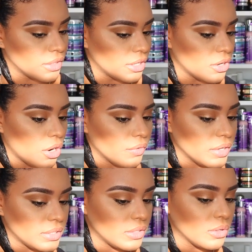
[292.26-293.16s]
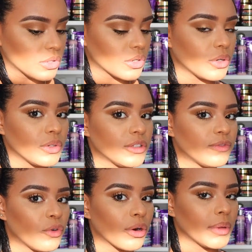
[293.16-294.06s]
You can already see those curls
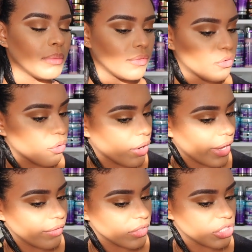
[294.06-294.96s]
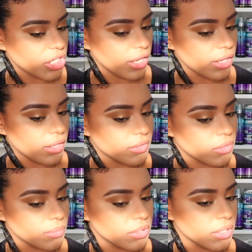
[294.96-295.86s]
forming before I even shake it.
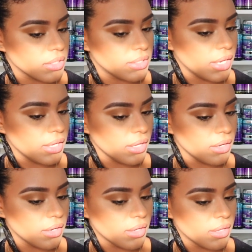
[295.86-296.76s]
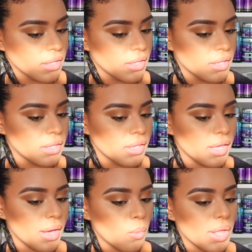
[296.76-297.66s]
So I'm just going to take it
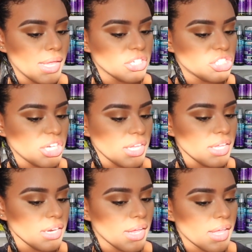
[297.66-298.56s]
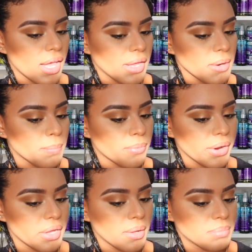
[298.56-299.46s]
And while I shake it, I kind of
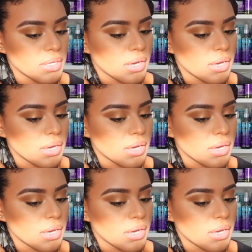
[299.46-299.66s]
break up the